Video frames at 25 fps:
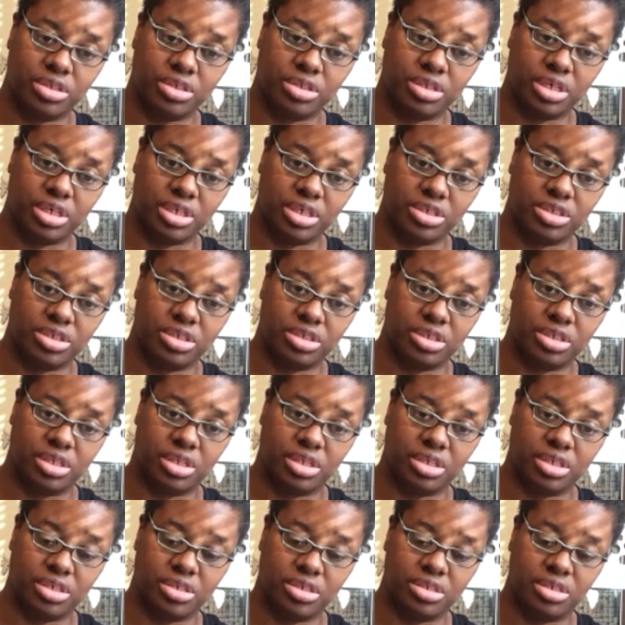touch
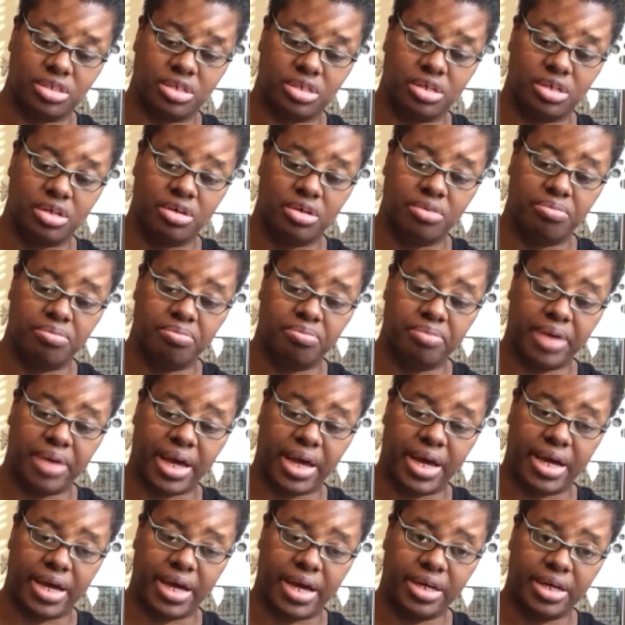this
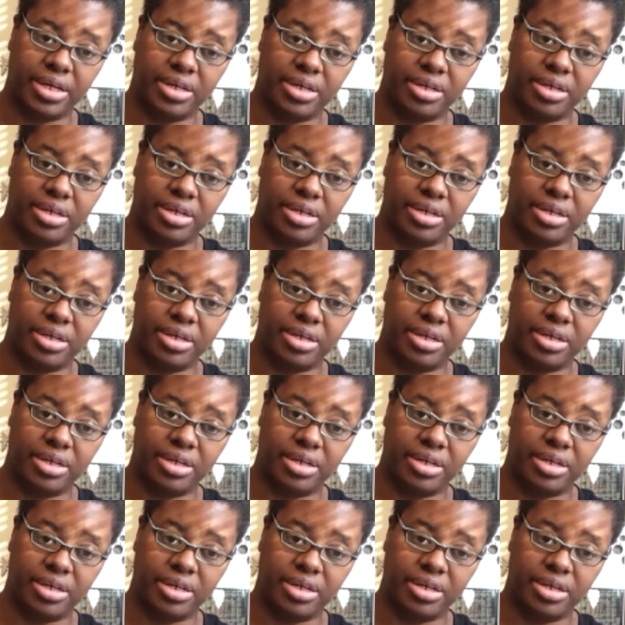bag,